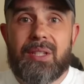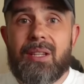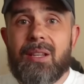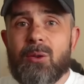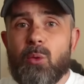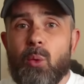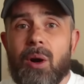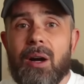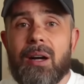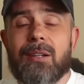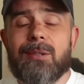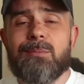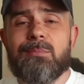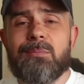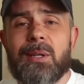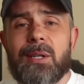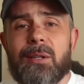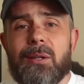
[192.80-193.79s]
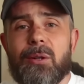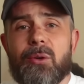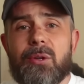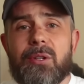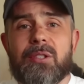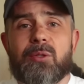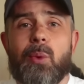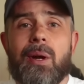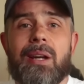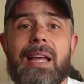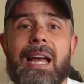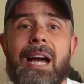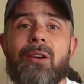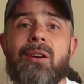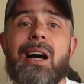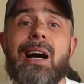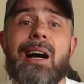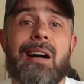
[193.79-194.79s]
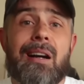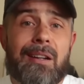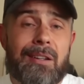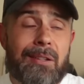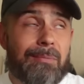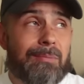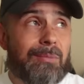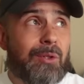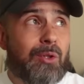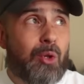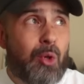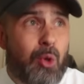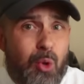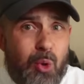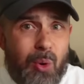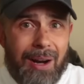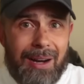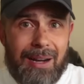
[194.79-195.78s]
Year one, Lucas went out hard, too